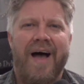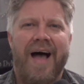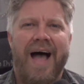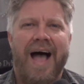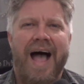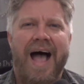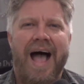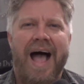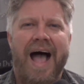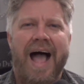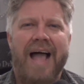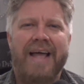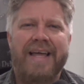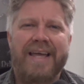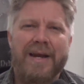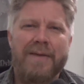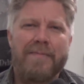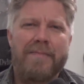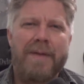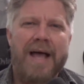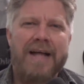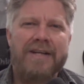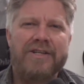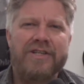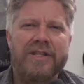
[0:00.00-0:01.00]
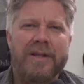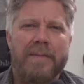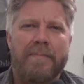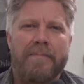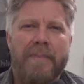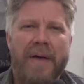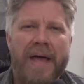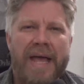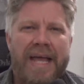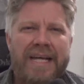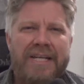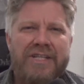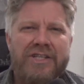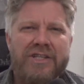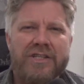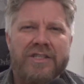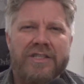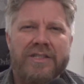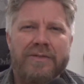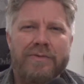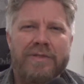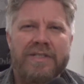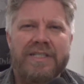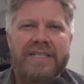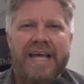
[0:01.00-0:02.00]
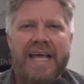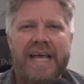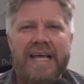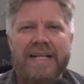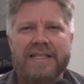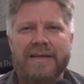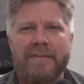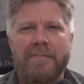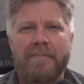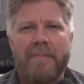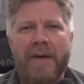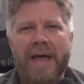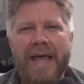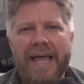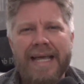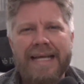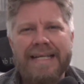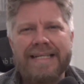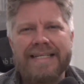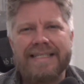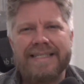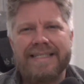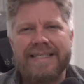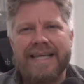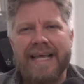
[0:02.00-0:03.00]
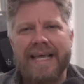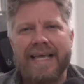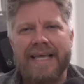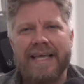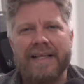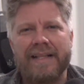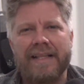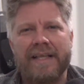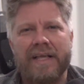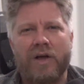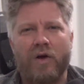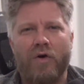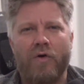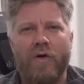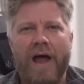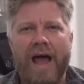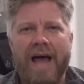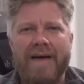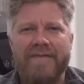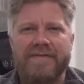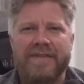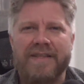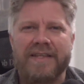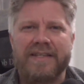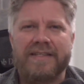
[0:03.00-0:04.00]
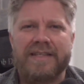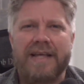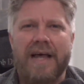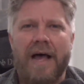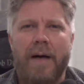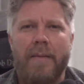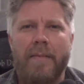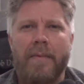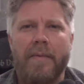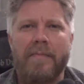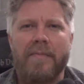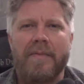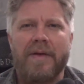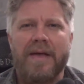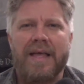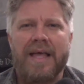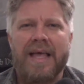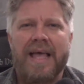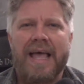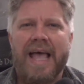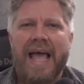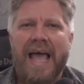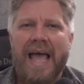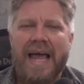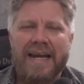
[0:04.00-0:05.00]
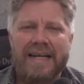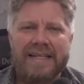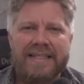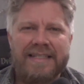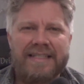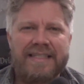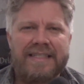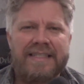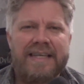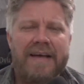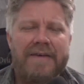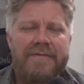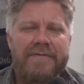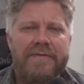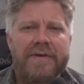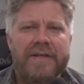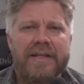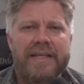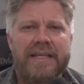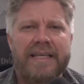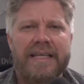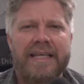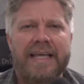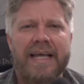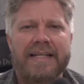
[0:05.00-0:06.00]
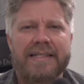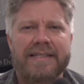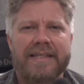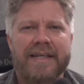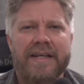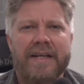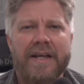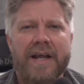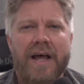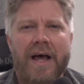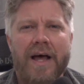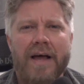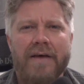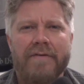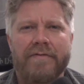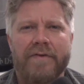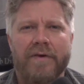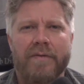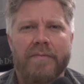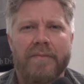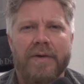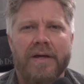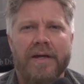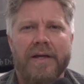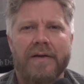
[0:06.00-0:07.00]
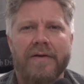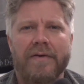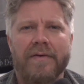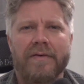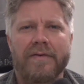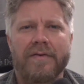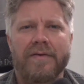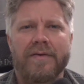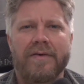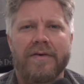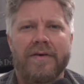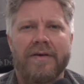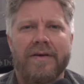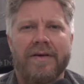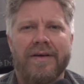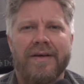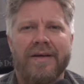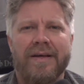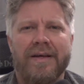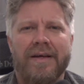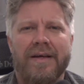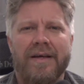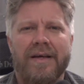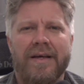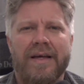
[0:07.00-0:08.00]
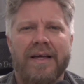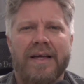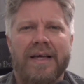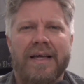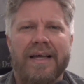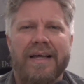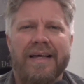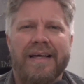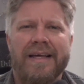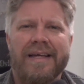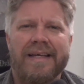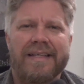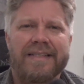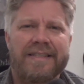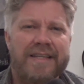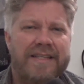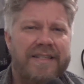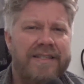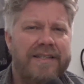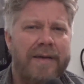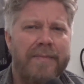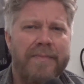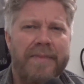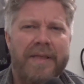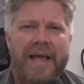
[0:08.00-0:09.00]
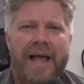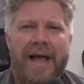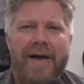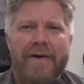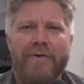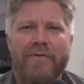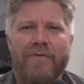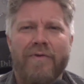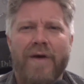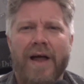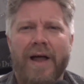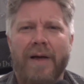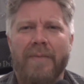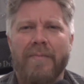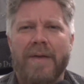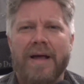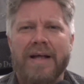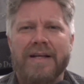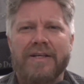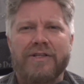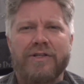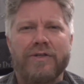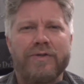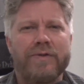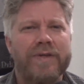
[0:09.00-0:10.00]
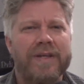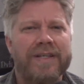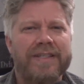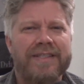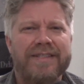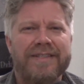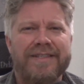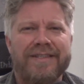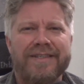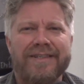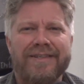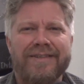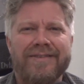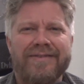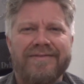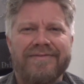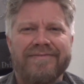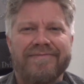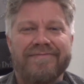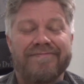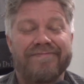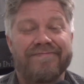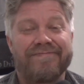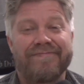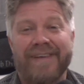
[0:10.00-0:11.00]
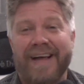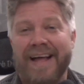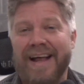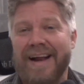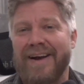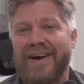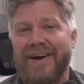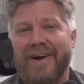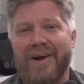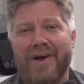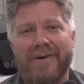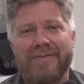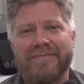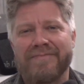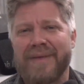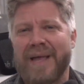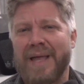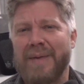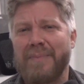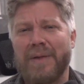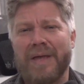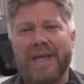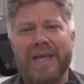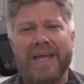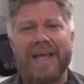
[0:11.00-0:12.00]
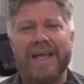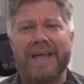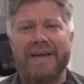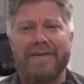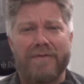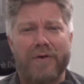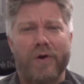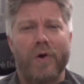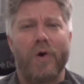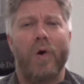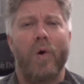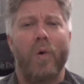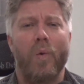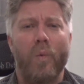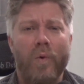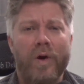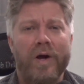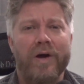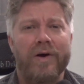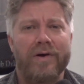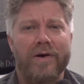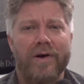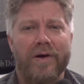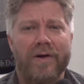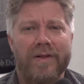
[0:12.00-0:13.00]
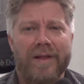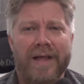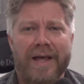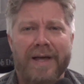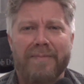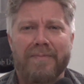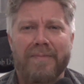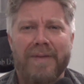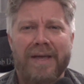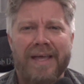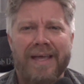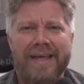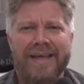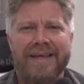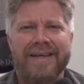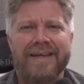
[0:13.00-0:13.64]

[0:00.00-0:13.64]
I can imagine the patience it would take to painstakingly craft this album, and it definitely gets a nod from me. Is this something I would recommend you listen to? I don't know. Maybe if you're a weirdo like me.